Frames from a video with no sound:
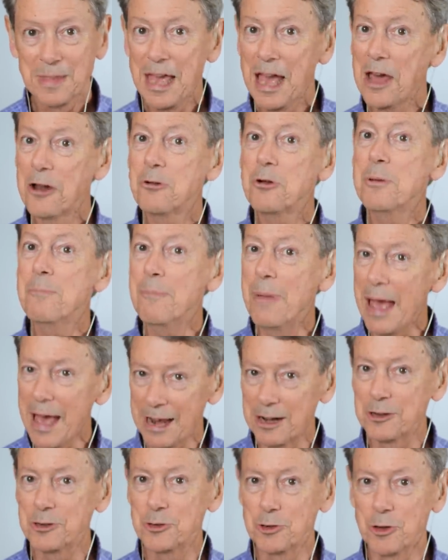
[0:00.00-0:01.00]
How do we
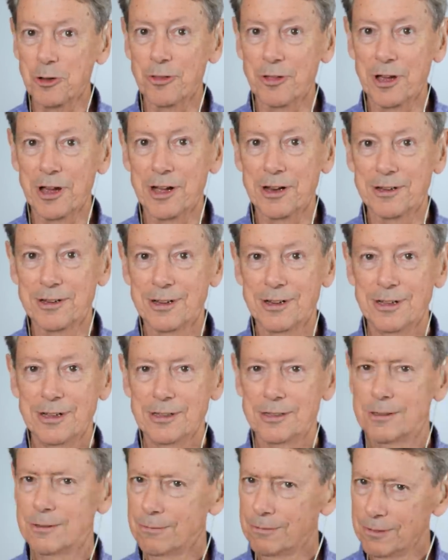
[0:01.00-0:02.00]
manage all that?
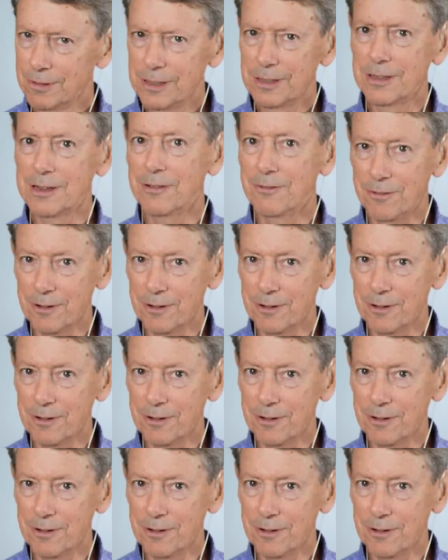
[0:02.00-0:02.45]
It's a very,